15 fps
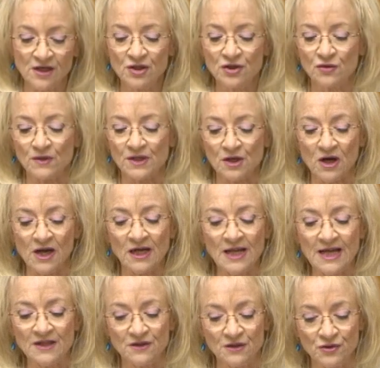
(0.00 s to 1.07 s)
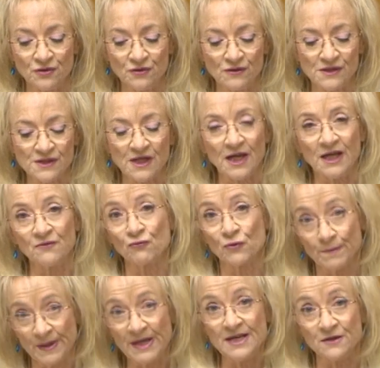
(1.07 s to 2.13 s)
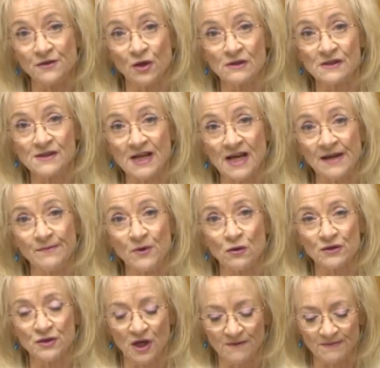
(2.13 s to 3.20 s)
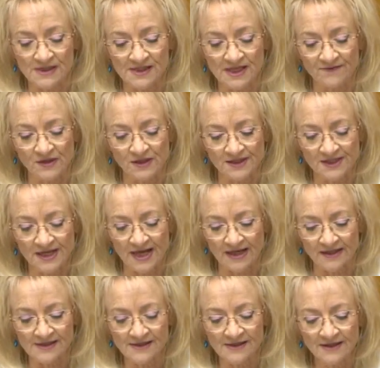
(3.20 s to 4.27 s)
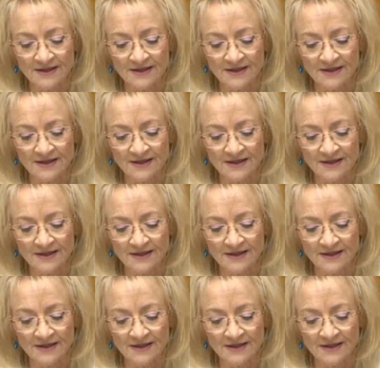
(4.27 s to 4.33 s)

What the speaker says: to annihilate the Jews and repeat those same October 7 attacks.